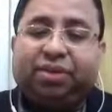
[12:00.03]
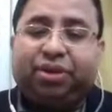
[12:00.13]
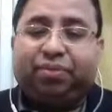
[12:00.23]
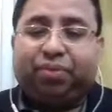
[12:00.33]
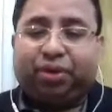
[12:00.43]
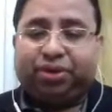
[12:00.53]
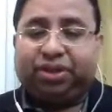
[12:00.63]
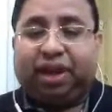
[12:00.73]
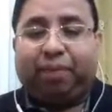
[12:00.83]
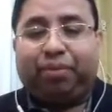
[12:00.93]
semester
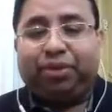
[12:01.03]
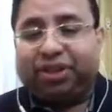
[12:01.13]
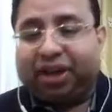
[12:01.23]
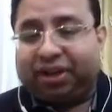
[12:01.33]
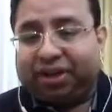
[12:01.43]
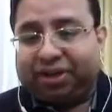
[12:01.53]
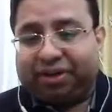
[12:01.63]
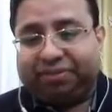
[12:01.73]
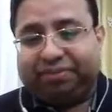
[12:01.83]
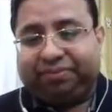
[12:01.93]
project is up to the standard.
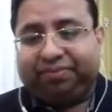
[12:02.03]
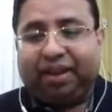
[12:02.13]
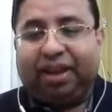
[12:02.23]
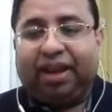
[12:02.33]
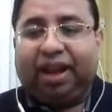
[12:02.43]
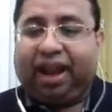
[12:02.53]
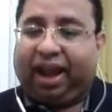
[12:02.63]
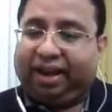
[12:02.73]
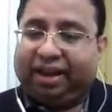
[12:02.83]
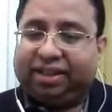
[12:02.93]

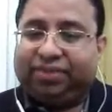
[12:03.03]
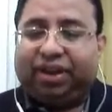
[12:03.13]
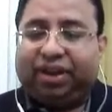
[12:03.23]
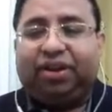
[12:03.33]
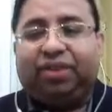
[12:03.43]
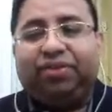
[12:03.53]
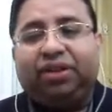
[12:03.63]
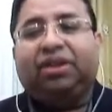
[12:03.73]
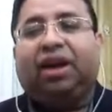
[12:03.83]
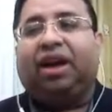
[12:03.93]
Idea is very
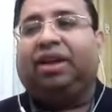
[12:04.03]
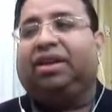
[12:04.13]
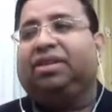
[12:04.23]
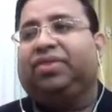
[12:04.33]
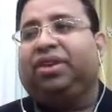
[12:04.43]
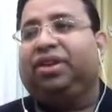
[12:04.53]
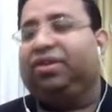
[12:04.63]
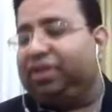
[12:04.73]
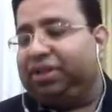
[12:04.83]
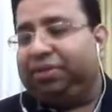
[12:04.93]
novel, idea is very
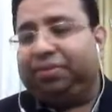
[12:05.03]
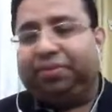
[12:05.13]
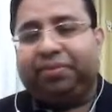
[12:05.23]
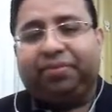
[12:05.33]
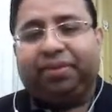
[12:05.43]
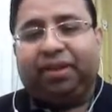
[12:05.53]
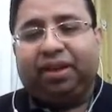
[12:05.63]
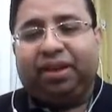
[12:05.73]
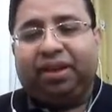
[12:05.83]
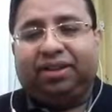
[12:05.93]
innovative.
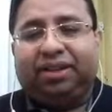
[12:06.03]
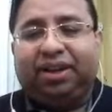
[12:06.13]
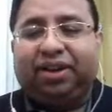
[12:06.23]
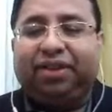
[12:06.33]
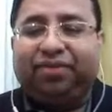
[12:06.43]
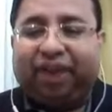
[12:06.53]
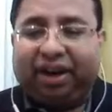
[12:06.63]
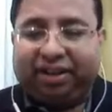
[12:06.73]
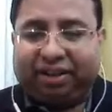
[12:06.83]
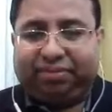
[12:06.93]
Then you can
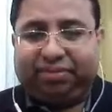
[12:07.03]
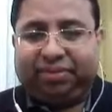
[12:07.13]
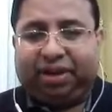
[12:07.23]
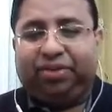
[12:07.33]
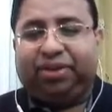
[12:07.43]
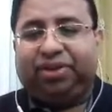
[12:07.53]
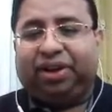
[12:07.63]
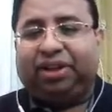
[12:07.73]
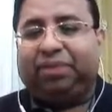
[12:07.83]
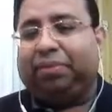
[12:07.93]
invite them, how you can
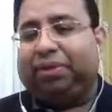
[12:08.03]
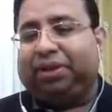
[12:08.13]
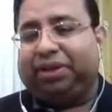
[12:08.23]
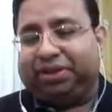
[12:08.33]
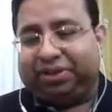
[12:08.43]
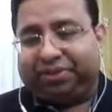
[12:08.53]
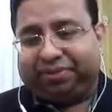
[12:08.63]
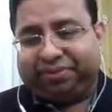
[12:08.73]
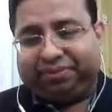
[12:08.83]
write the publication.